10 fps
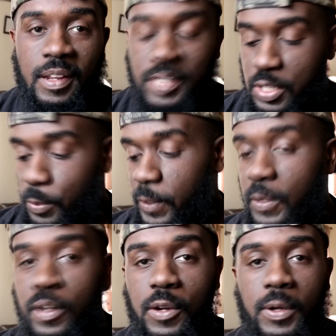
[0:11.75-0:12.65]
So we're
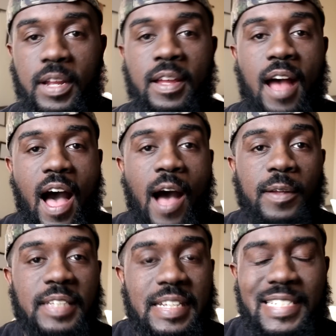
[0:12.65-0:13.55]
gonna go to
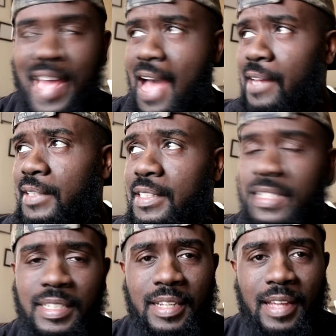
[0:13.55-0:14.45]

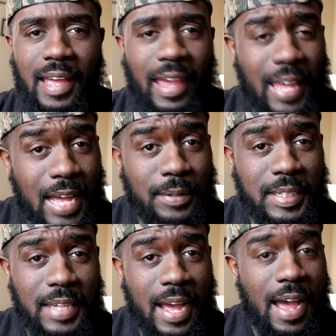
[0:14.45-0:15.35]
Aldi's,
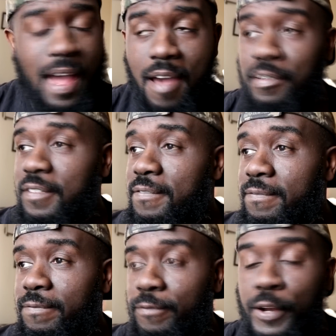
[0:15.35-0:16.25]
A-L-D-I, however the
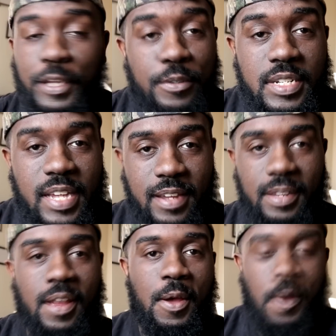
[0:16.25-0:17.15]
freak you say
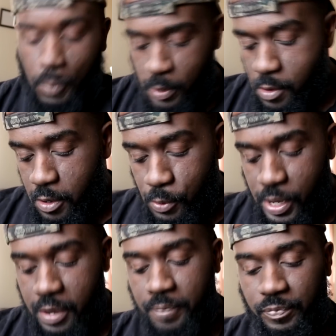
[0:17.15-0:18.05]
it. We're gonna go
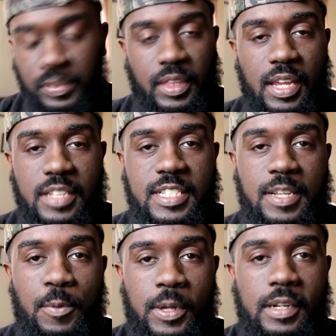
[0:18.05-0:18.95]
there and
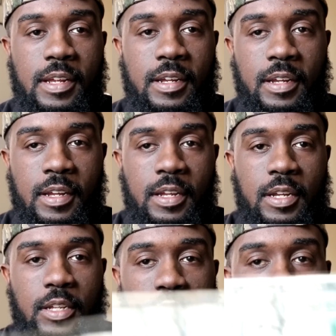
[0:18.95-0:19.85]
see what
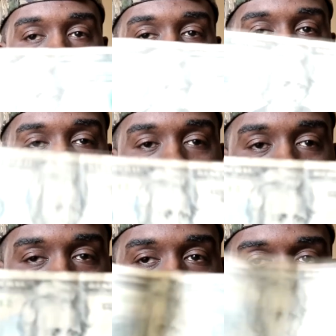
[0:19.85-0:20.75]
20
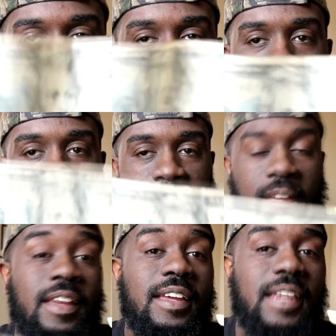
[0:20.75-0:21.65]
bucks
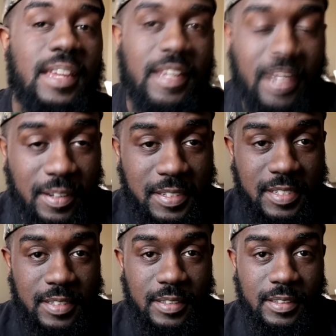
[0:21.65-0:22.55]
can get
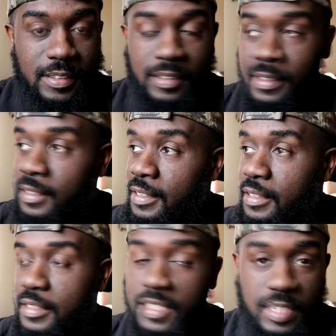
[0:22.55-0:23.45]
us.
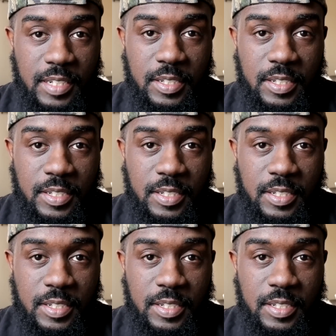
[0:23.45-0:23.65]
Stay